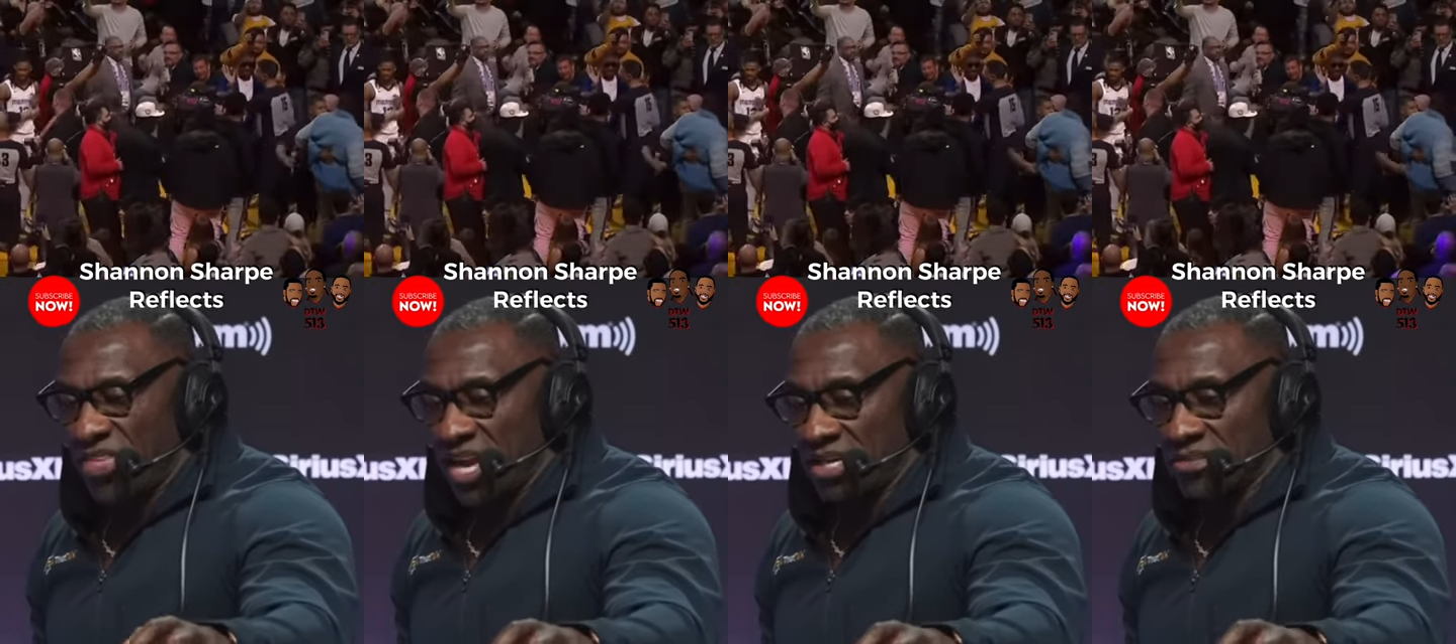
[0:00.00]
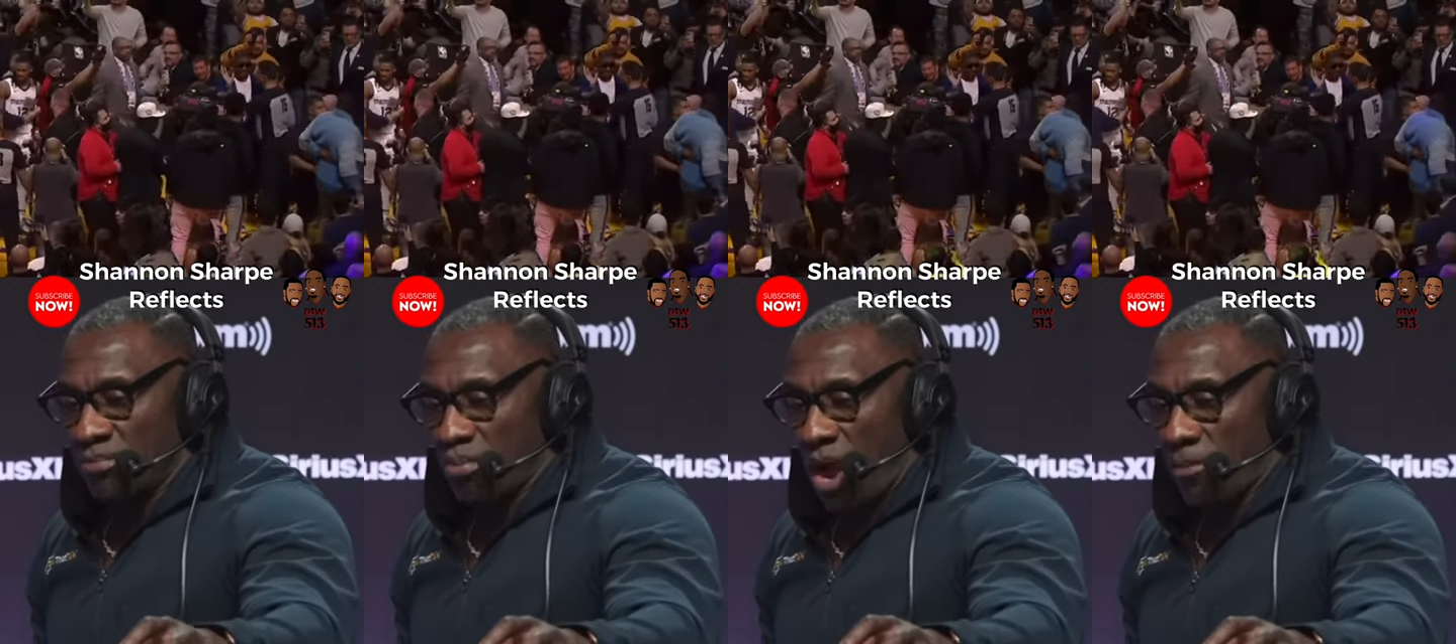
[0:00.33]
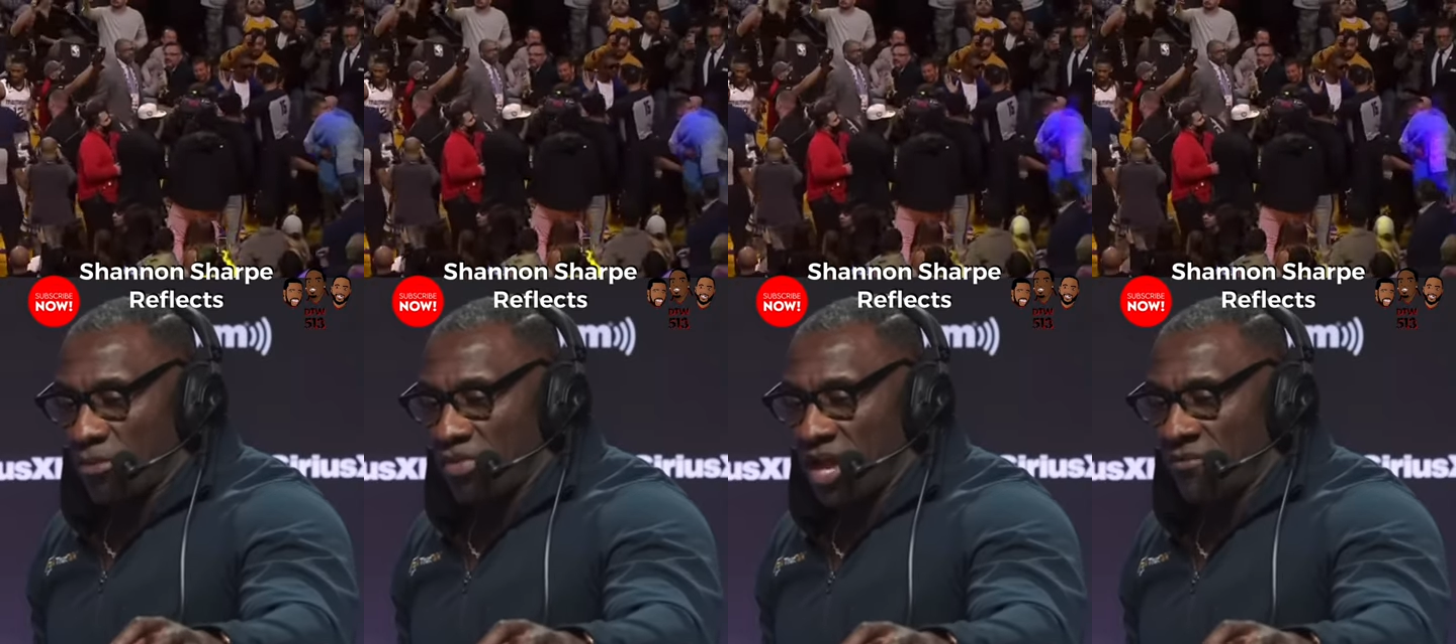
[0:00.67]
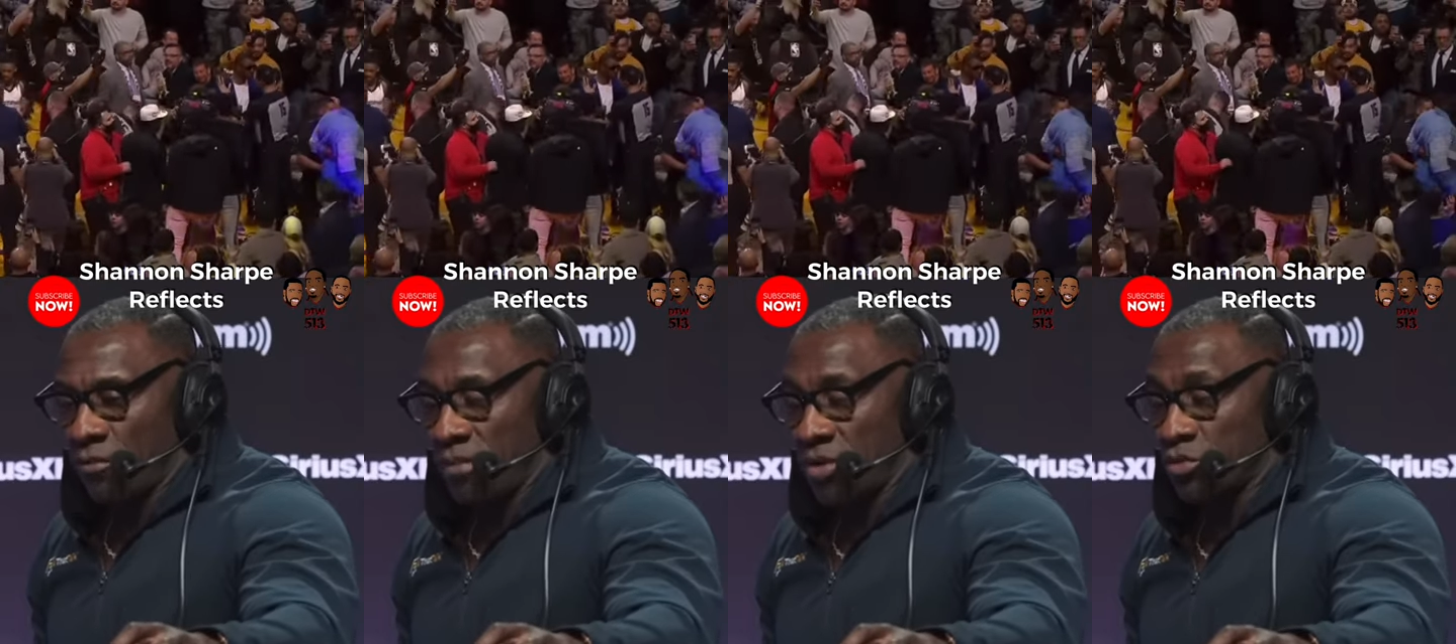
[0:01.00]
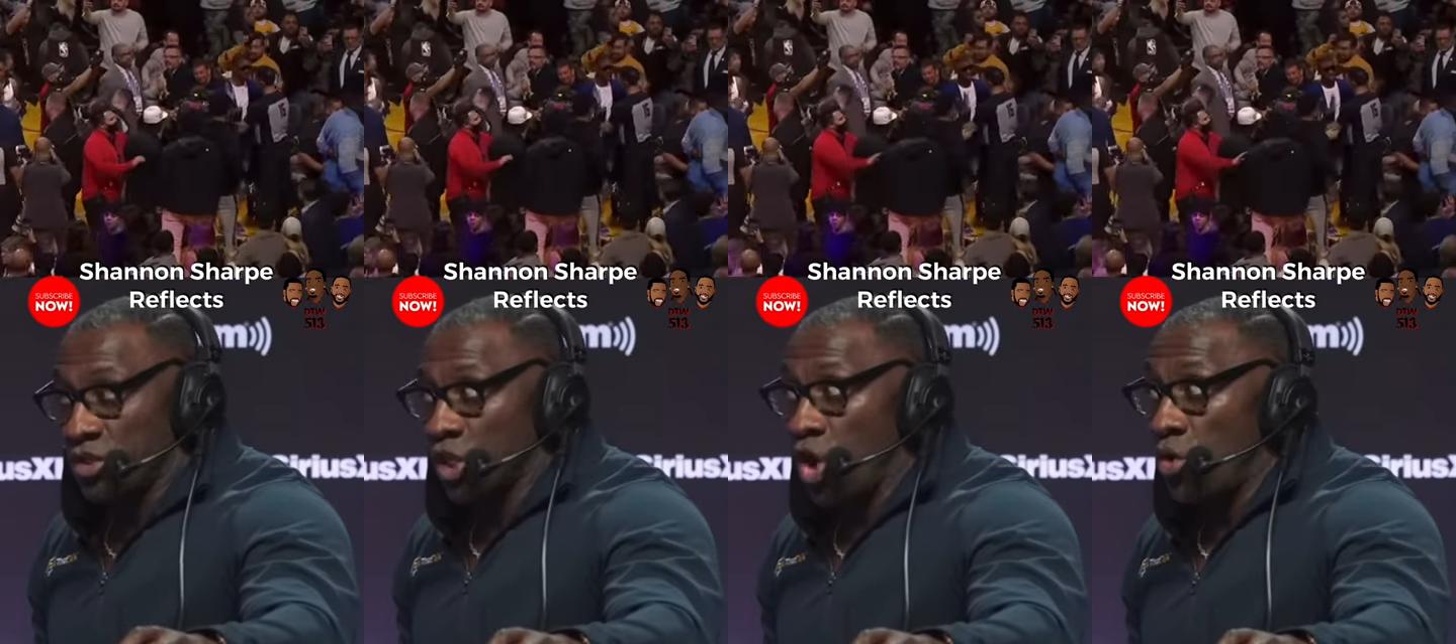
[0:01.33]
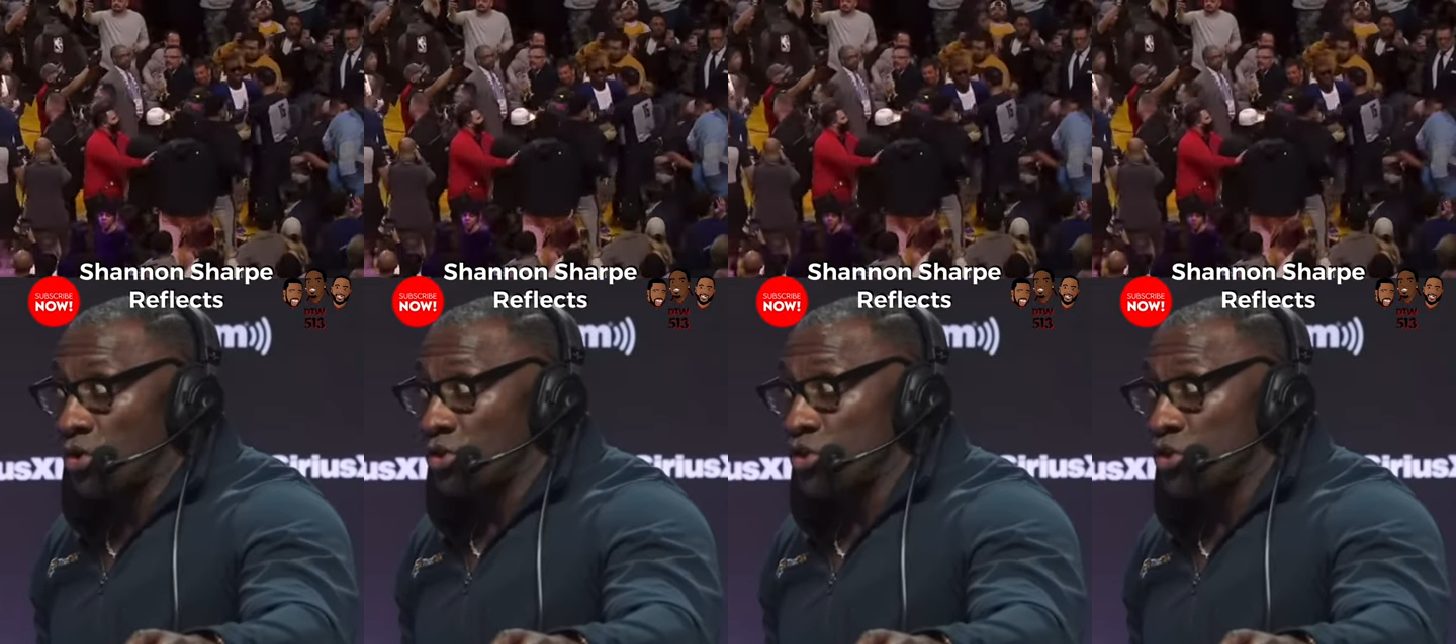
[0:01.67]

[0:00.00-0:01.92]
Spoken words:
think the proper thing for me was to go on to